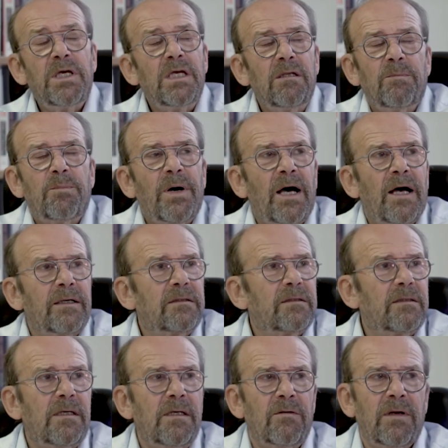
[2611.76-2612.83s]
beaten
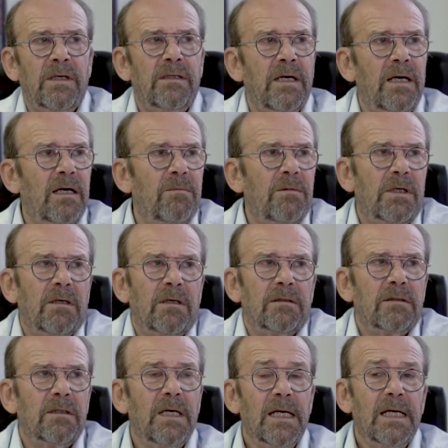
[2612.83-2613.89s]
paths here and there,
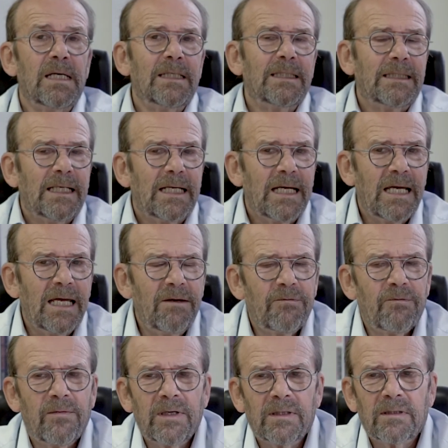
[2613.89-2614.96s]
because
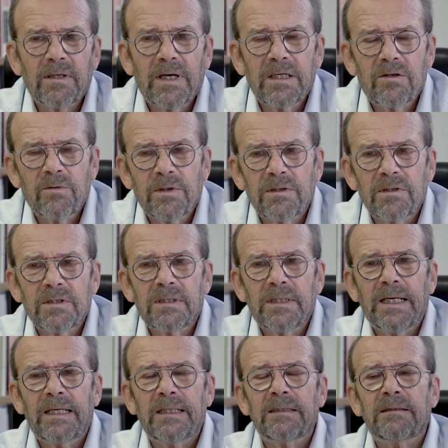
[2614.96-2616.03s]
if we try to
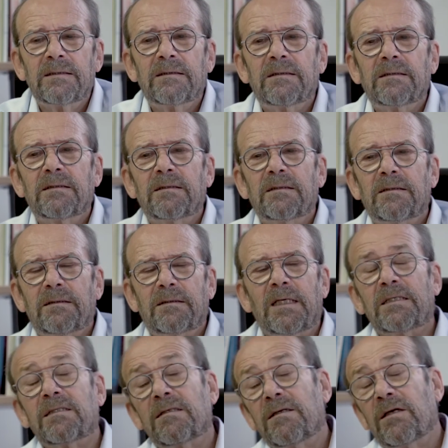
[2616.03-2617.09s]
understand,
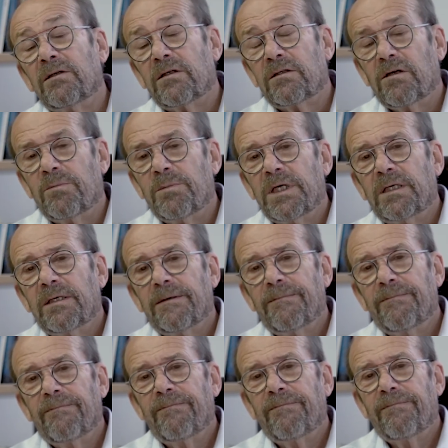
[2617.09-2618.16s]
that's another topic,
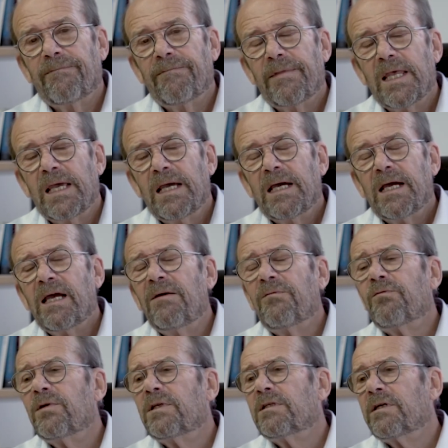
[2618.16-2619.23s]

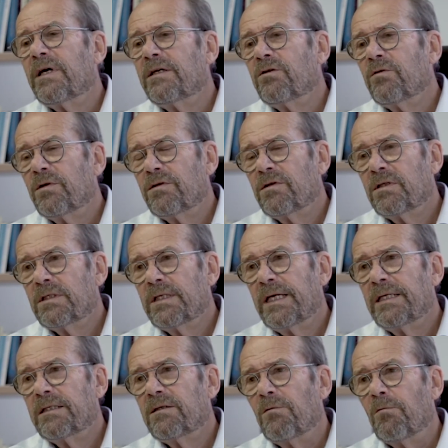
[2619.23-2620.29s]
if we try to
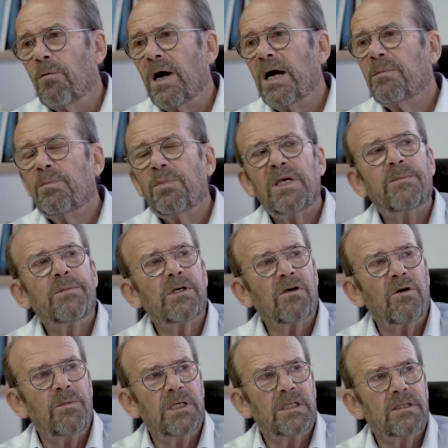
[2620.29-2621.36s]
understand why
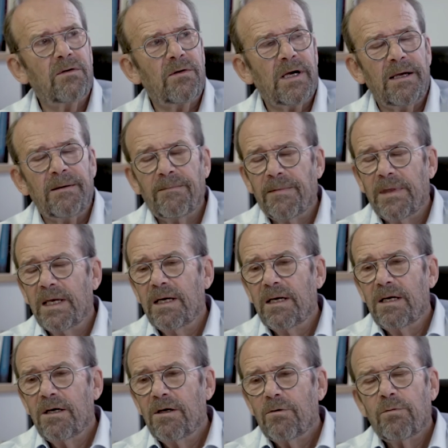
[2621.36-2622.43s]
people commit crime,
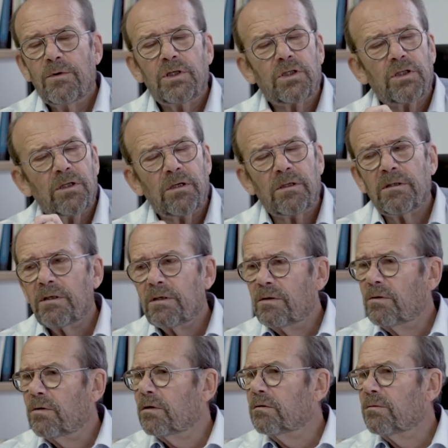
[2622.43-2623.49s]
we should
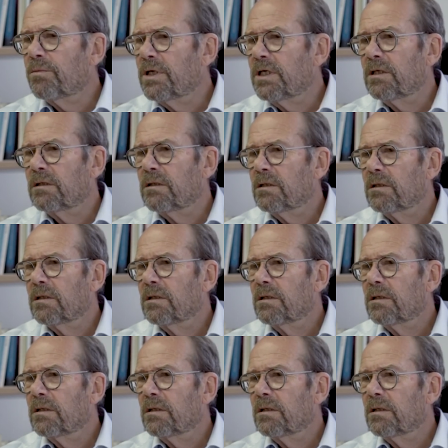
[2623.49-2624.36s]
not be